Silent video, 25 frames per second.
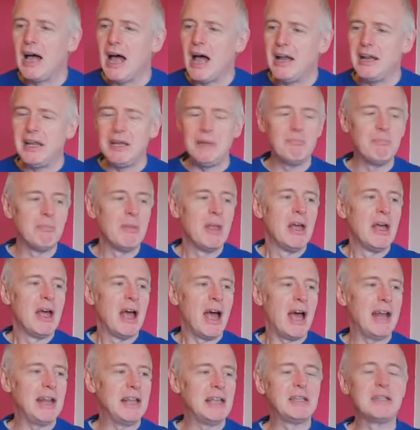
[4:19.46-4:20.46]

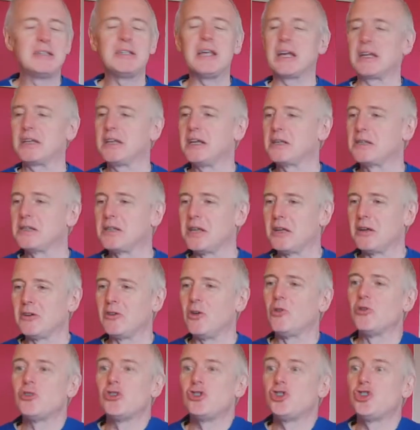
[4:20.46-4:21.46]
any sickness
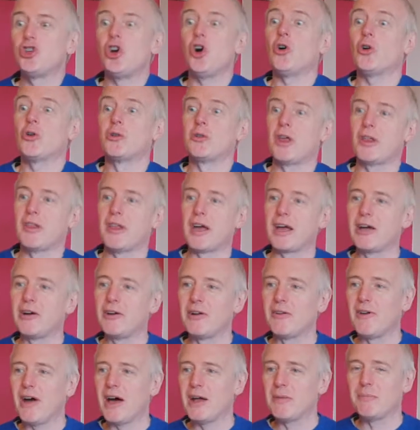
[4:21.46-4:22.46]
or shock that they could
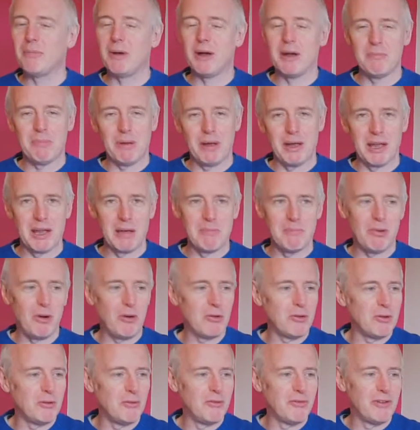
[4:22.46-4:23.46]
have had by being in
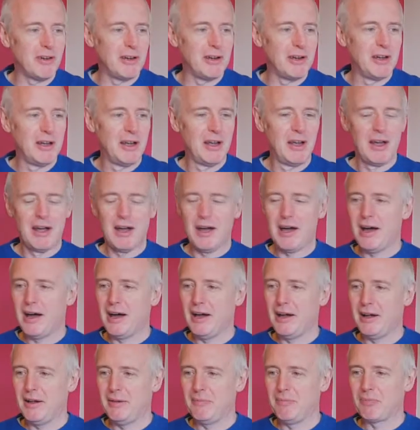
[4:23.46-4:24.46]
bottle for
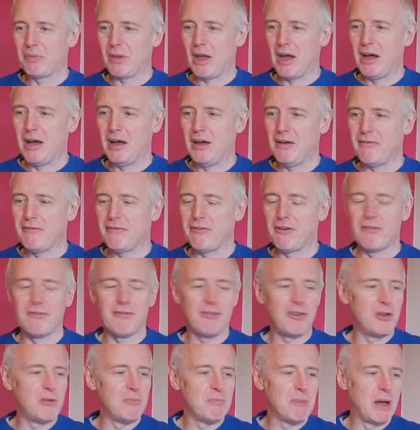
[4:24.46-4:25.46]
a
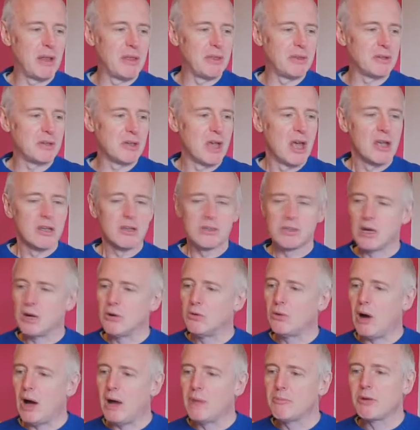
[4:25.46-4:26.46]
few months.
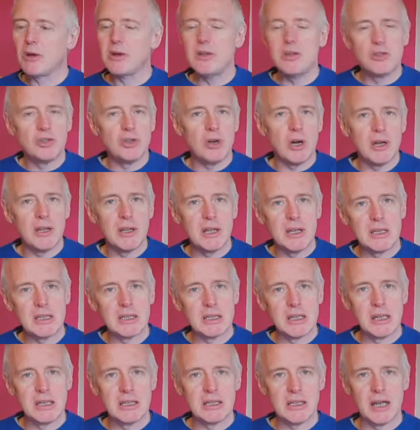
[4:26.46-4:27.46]
So I'm going to try these
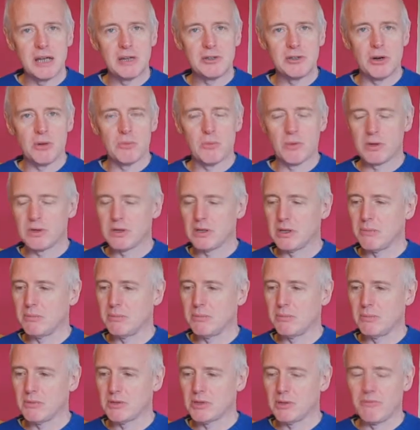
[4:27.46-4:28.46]
later on with
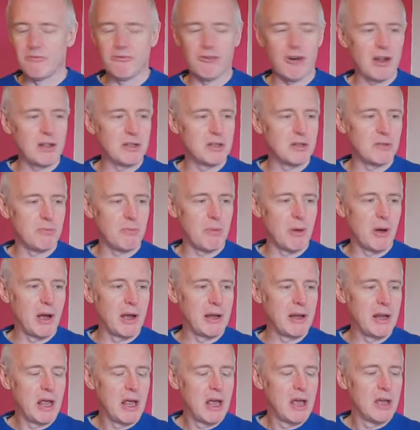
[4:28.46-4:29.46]
some friends of
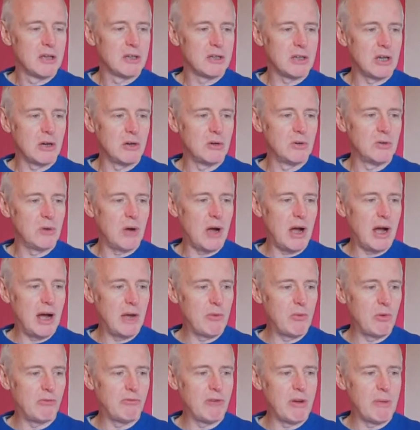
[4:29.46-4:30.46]
mine. So I
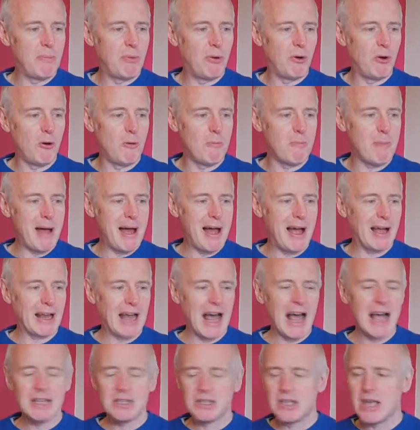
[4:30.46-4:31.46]
will report back.
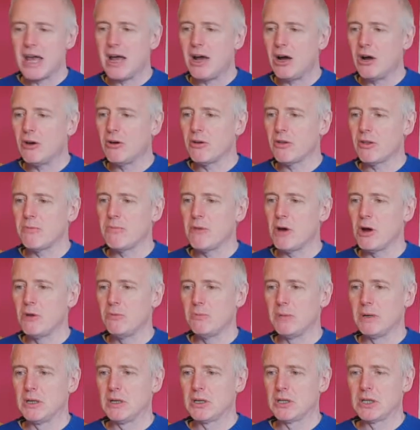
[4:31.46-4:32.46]
As they are at the
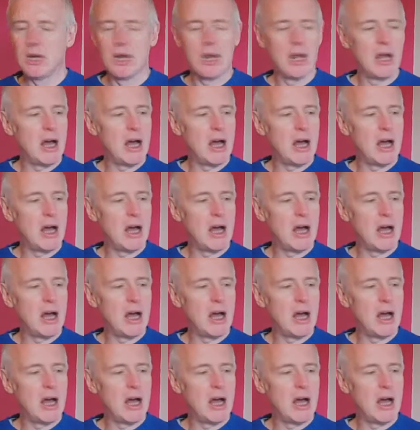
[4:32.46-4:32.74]
moment,